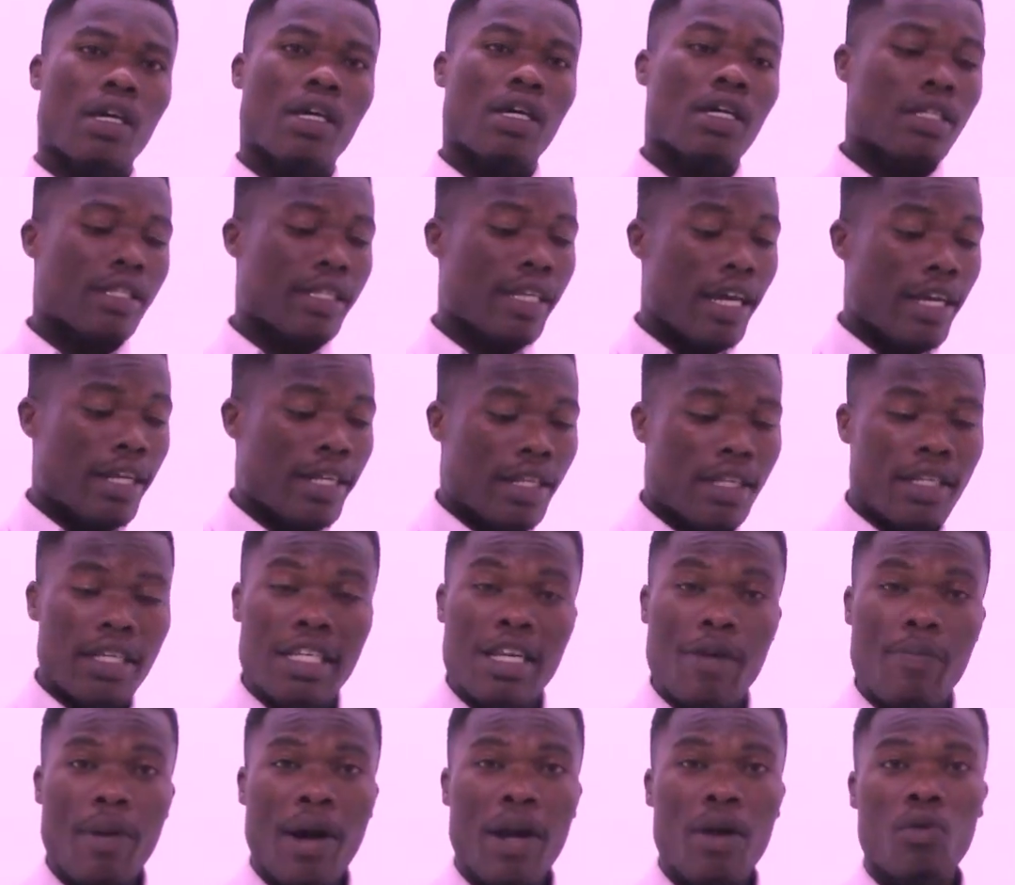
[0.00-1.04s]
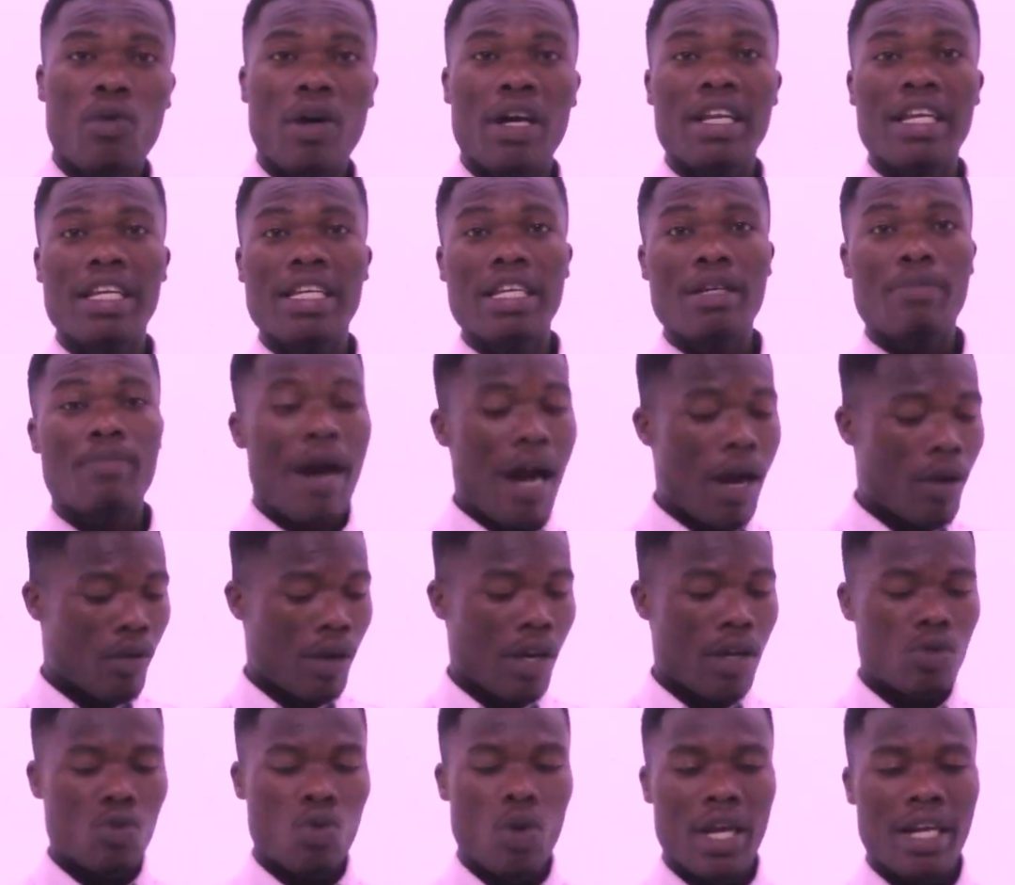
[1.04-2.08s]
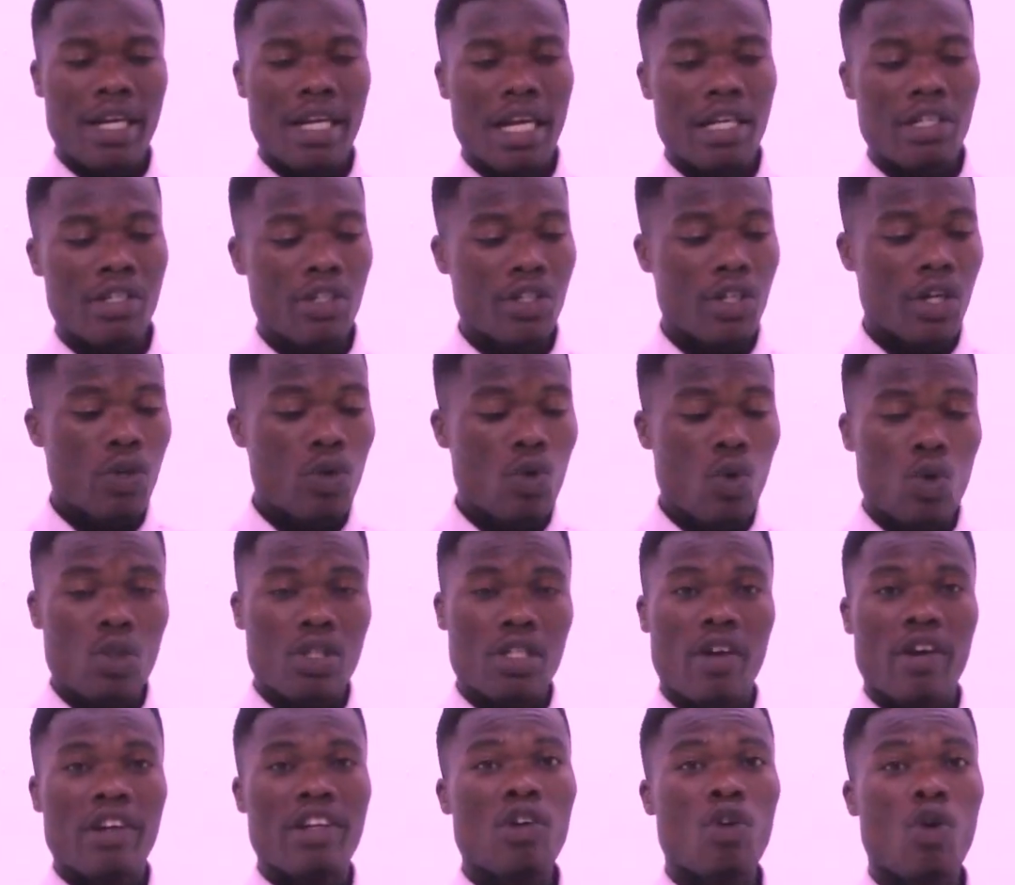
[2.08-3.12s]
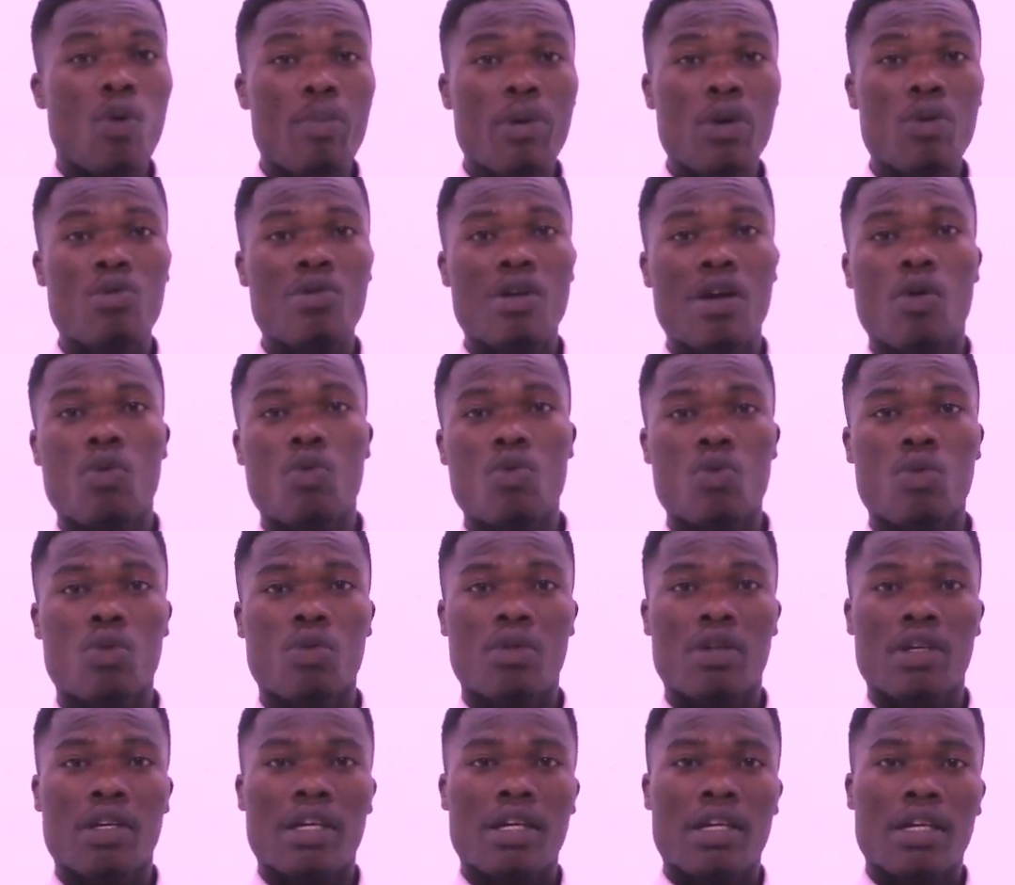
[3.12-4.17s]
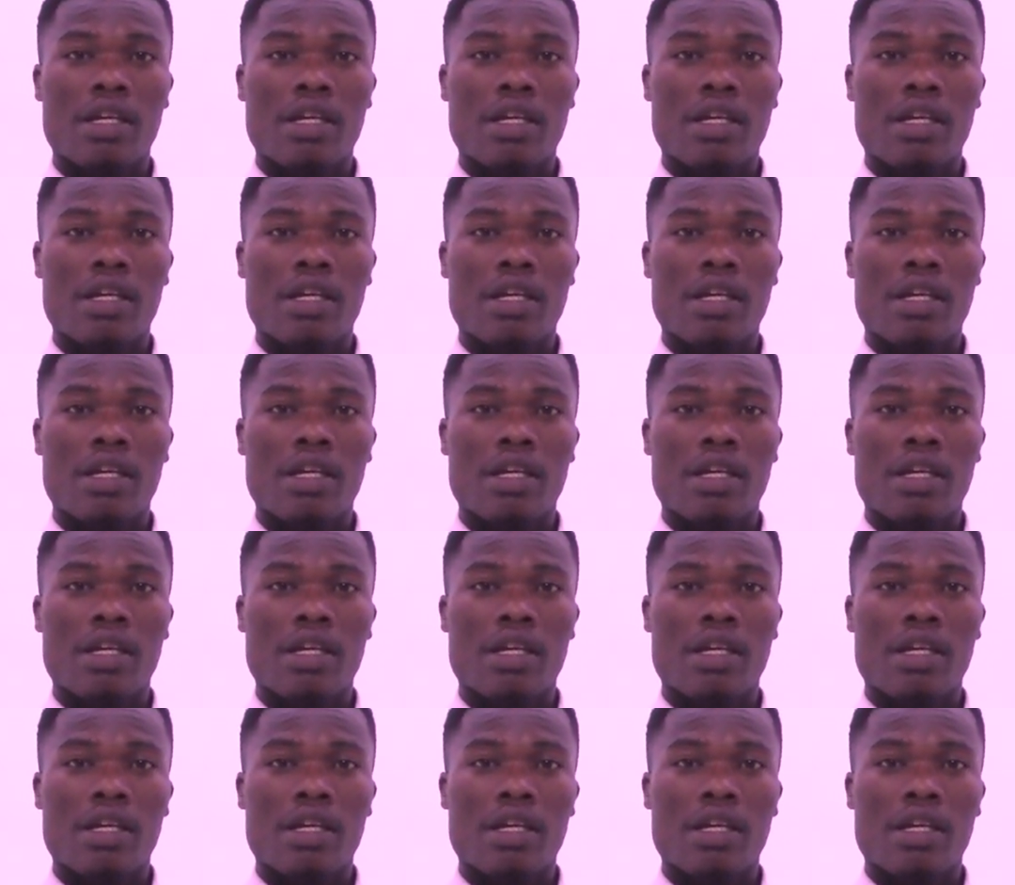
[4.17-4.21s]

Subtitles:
Say, independent quality didn't back across where Nigeria knew, say they will be cruel.